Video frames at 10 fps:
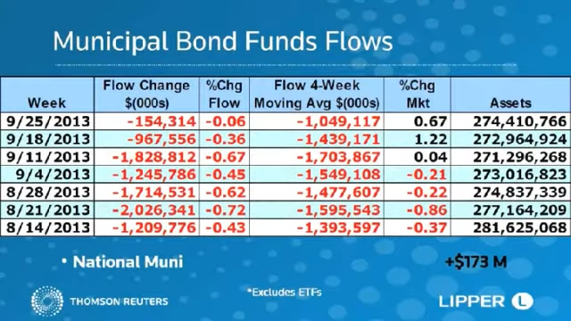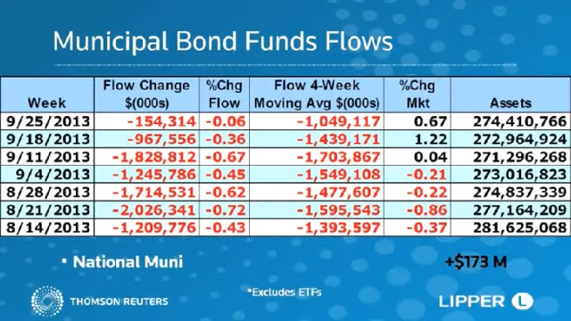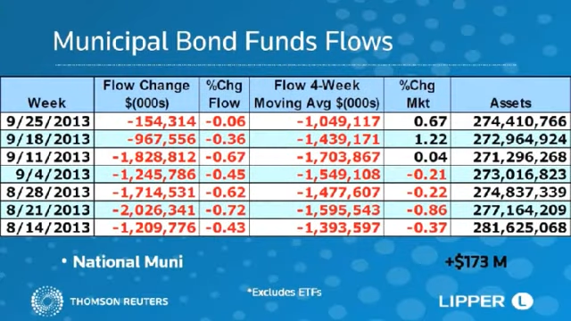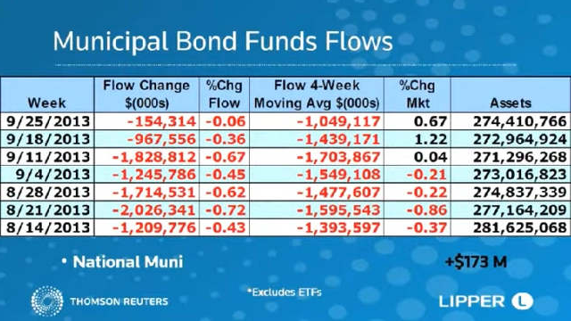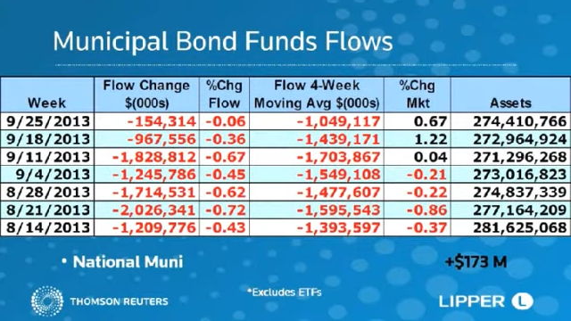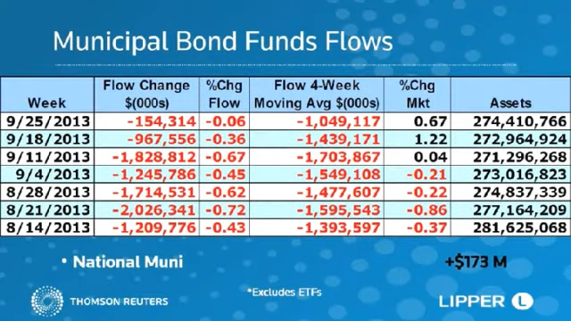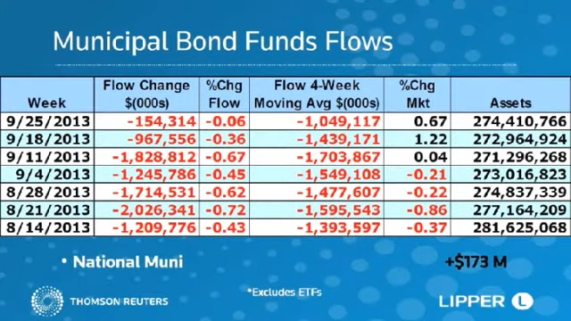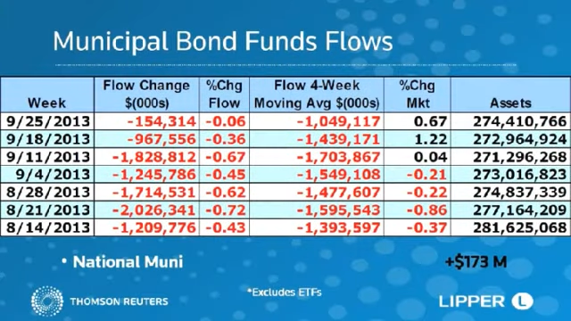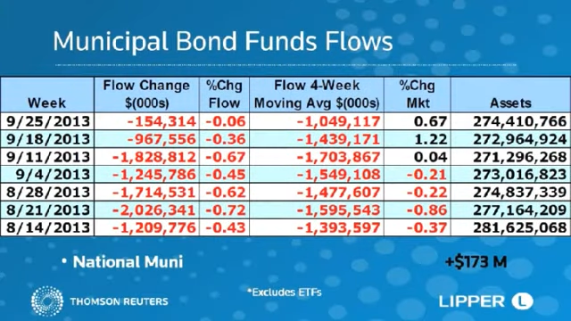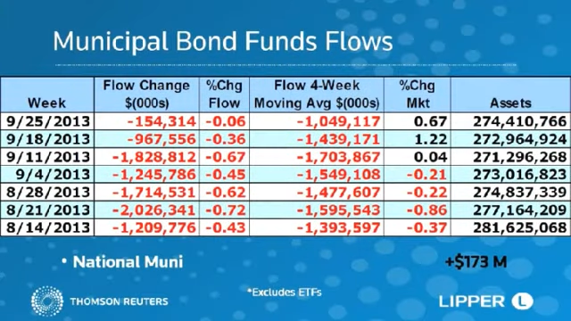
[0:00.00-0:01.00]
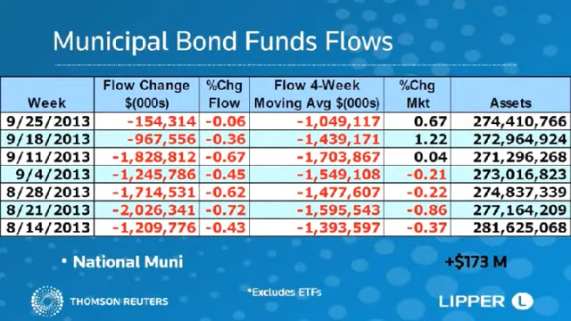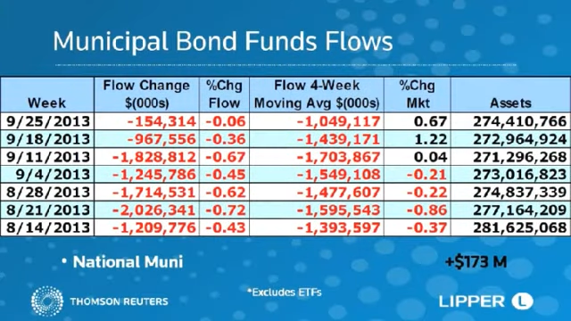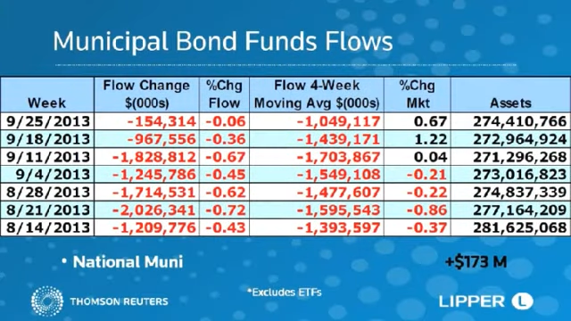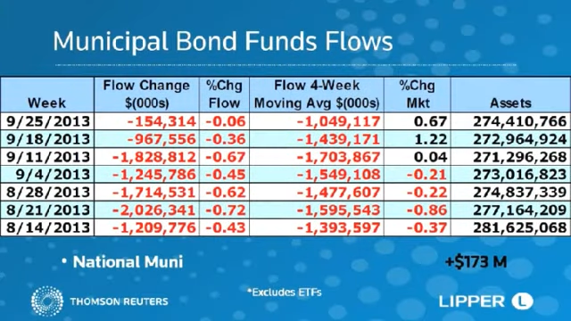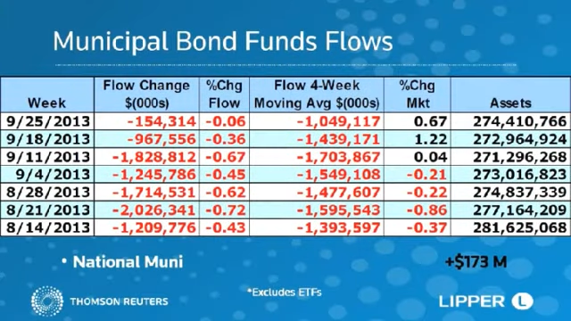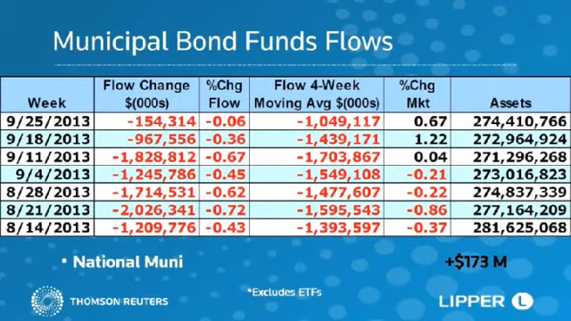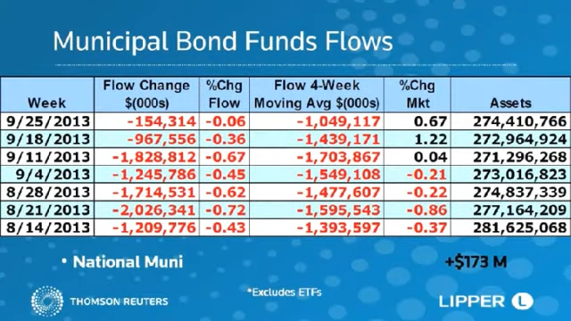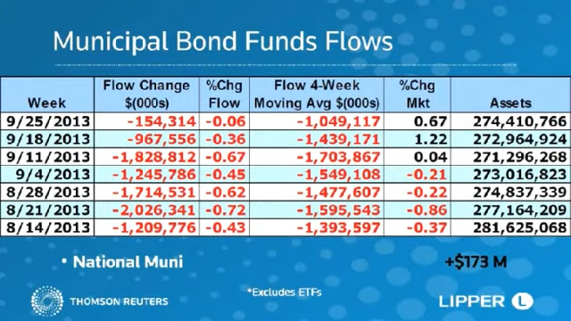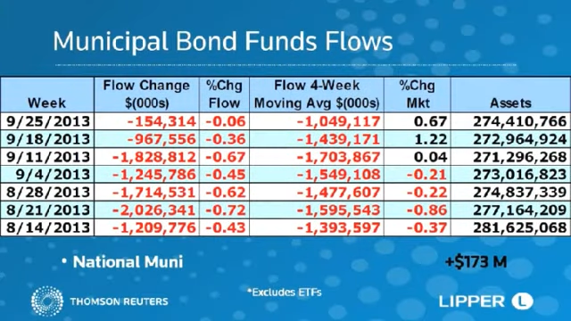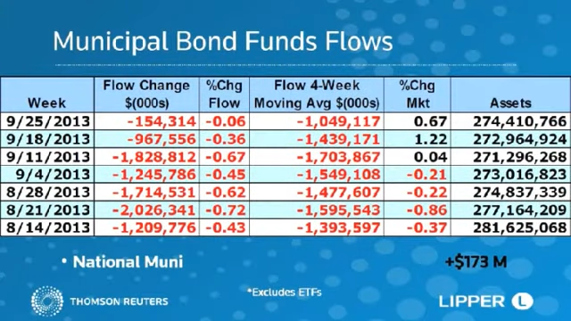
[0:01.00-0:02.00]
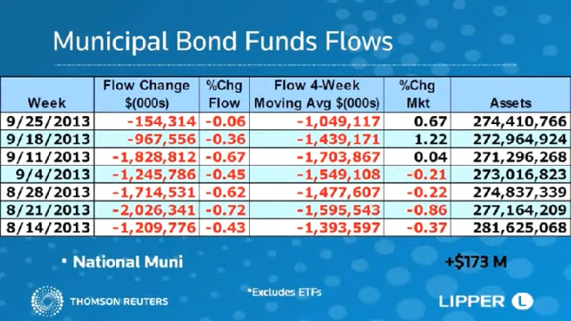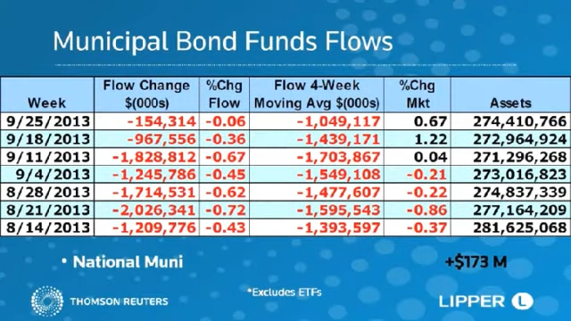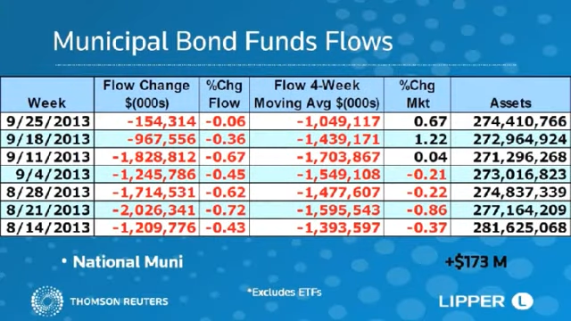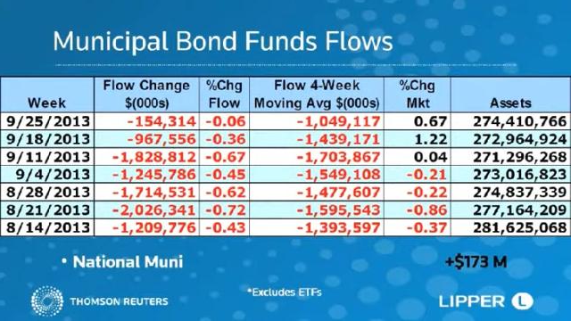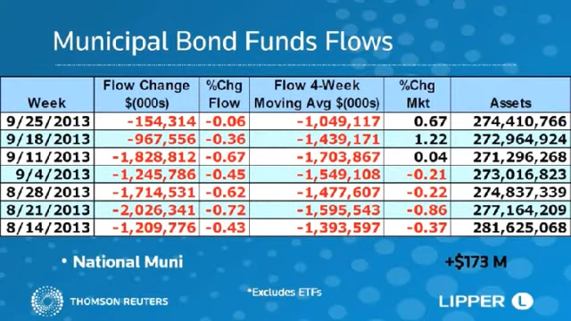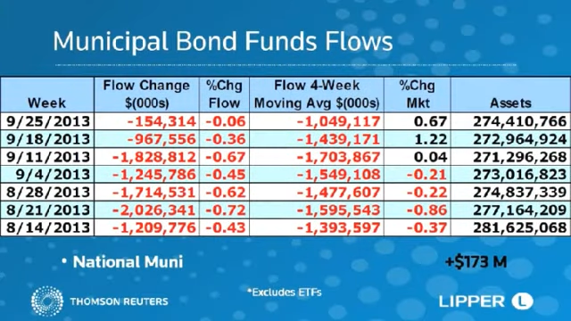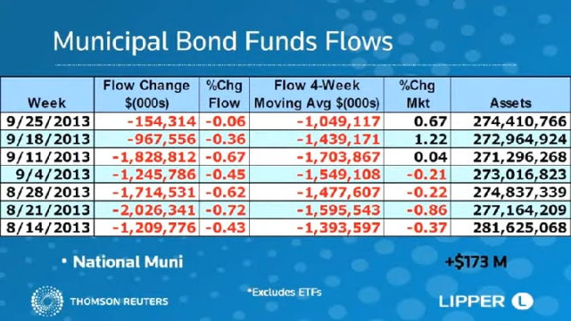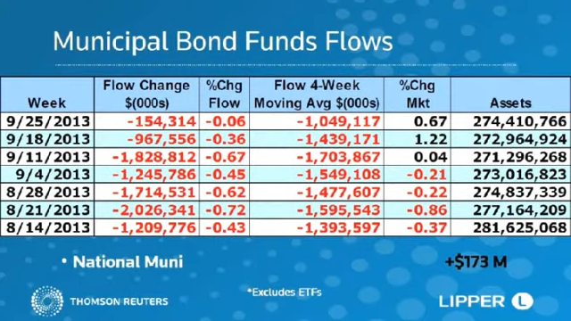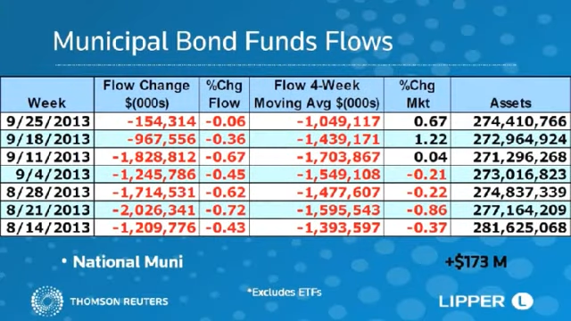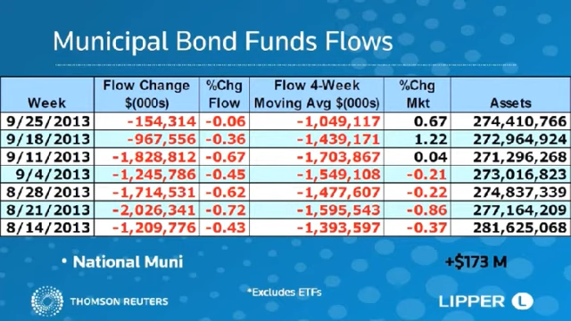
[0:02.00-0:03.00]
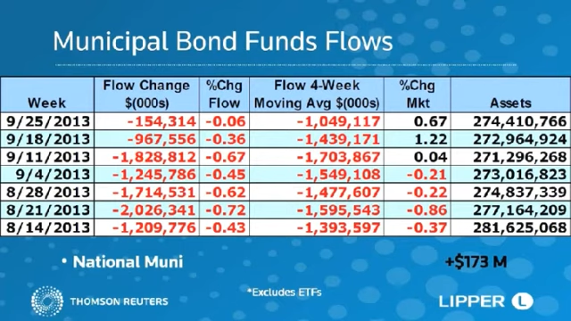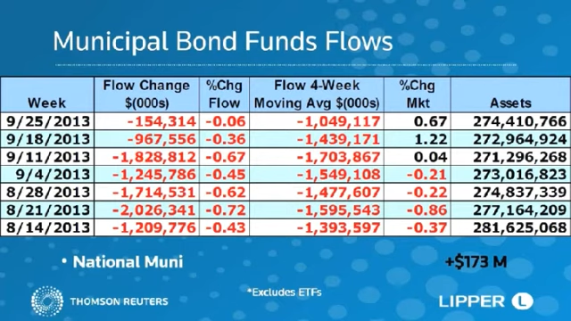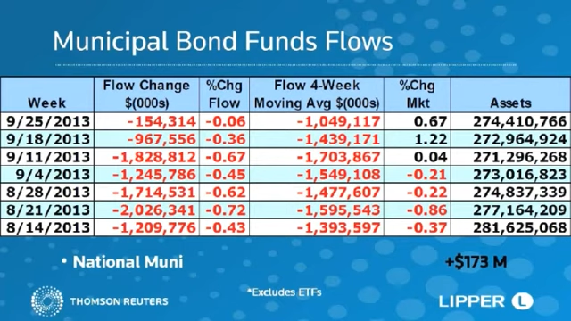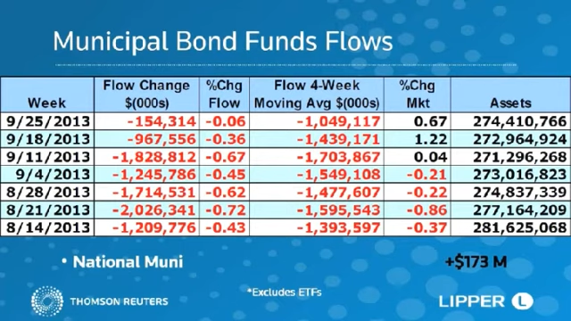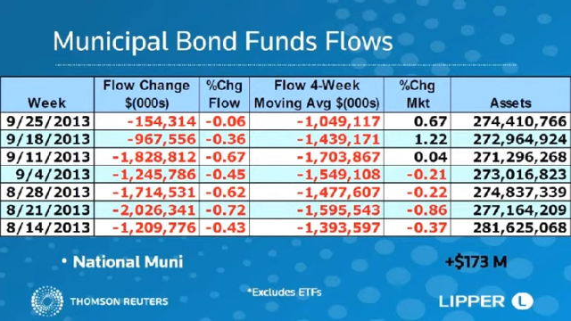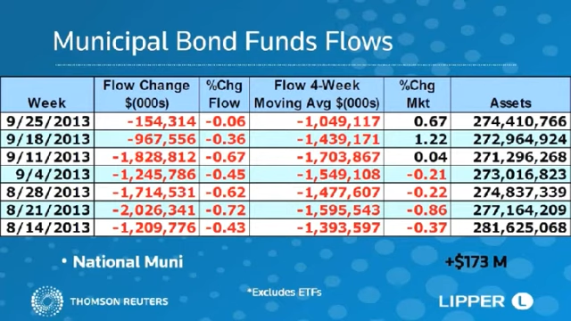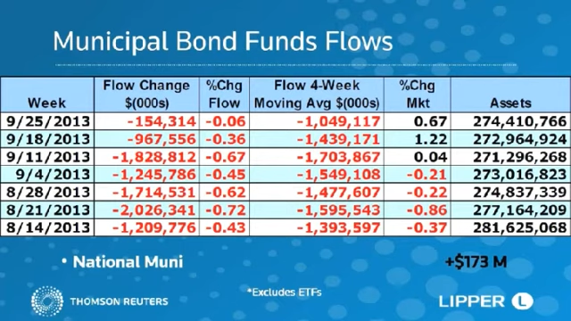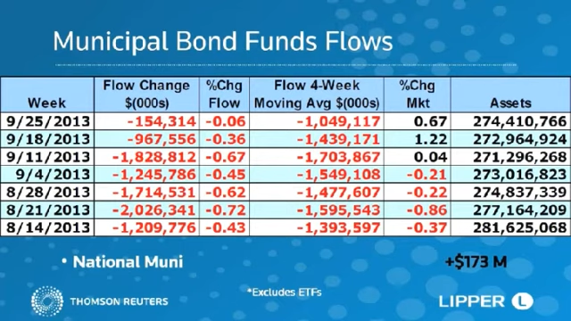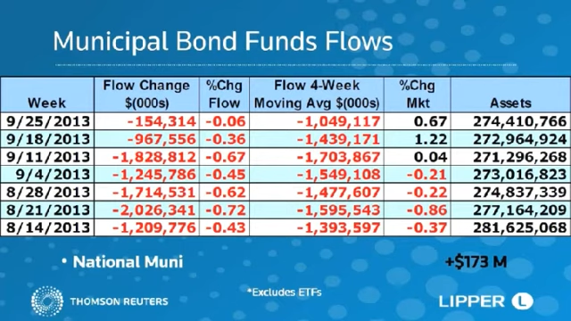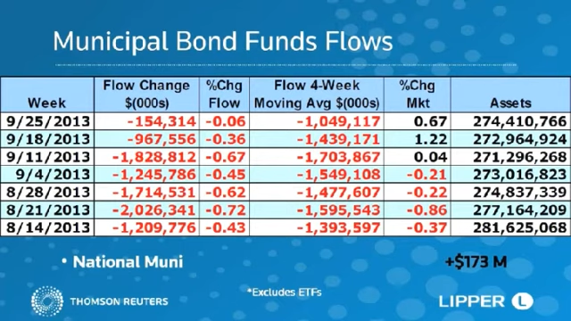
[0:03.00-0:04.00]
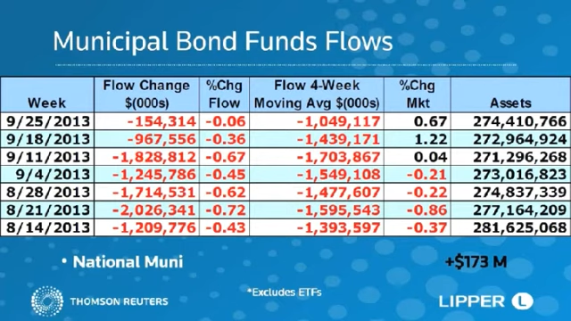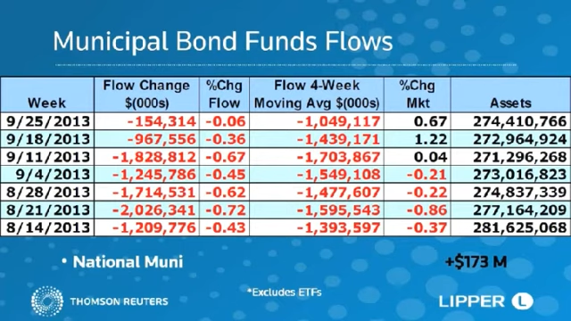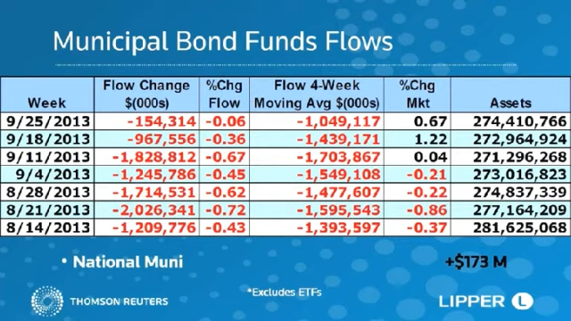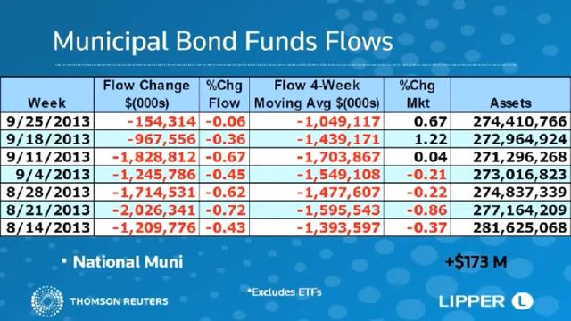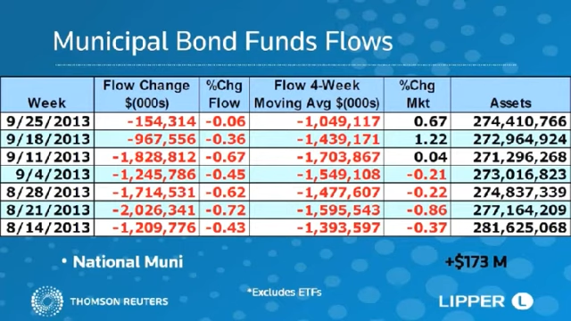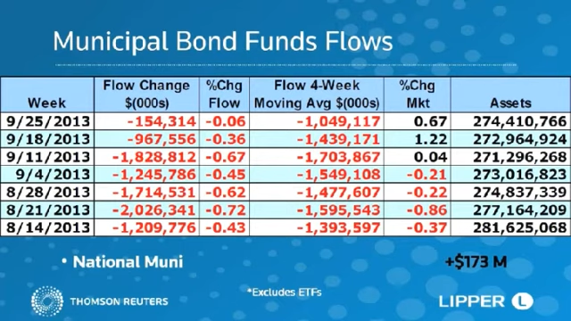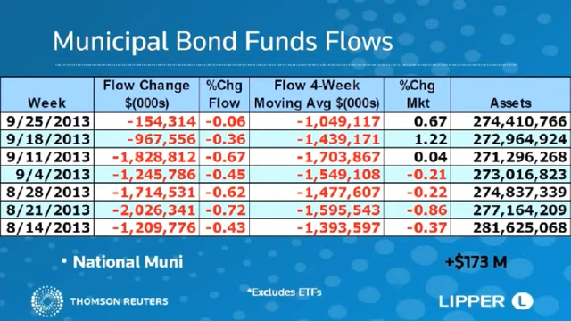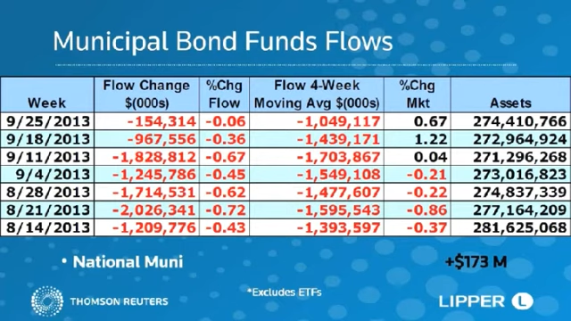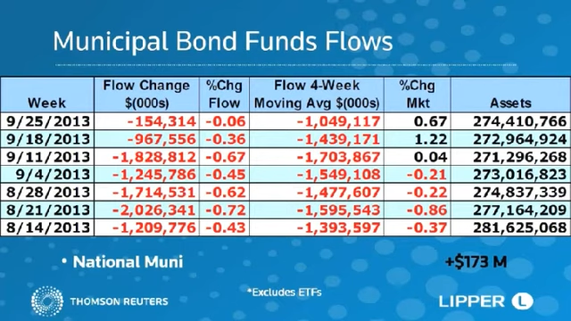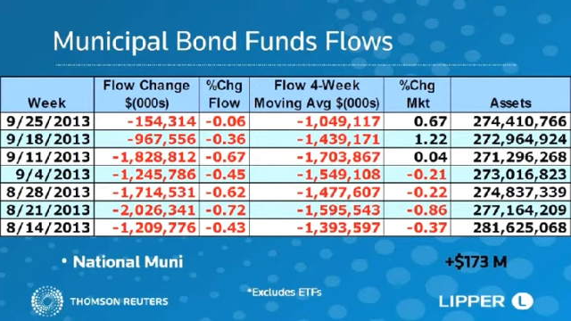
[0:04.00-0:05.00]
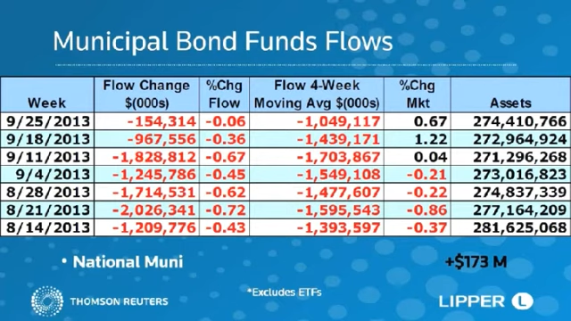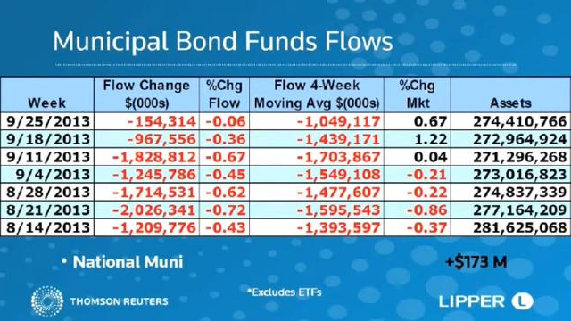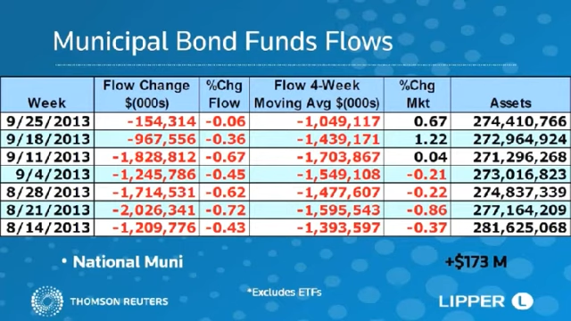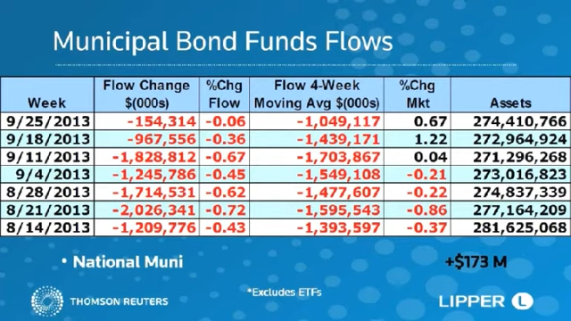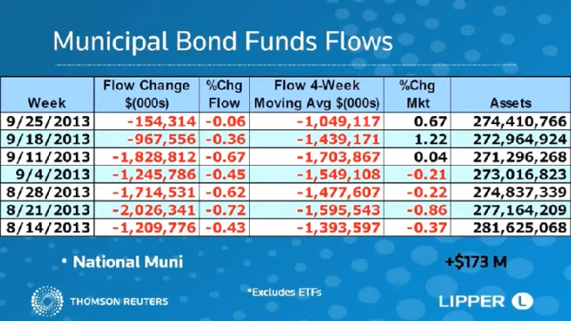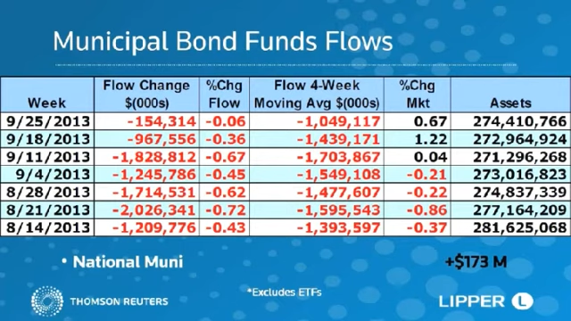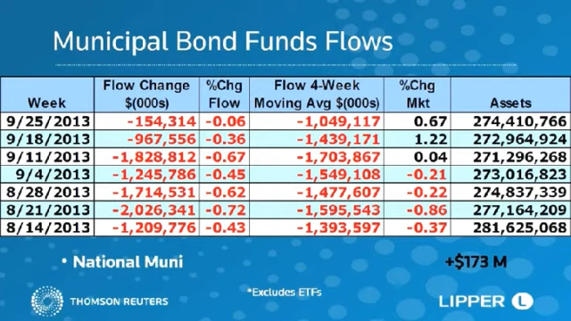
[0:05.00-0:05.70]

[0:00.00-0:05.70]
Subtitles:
(no speaker visible)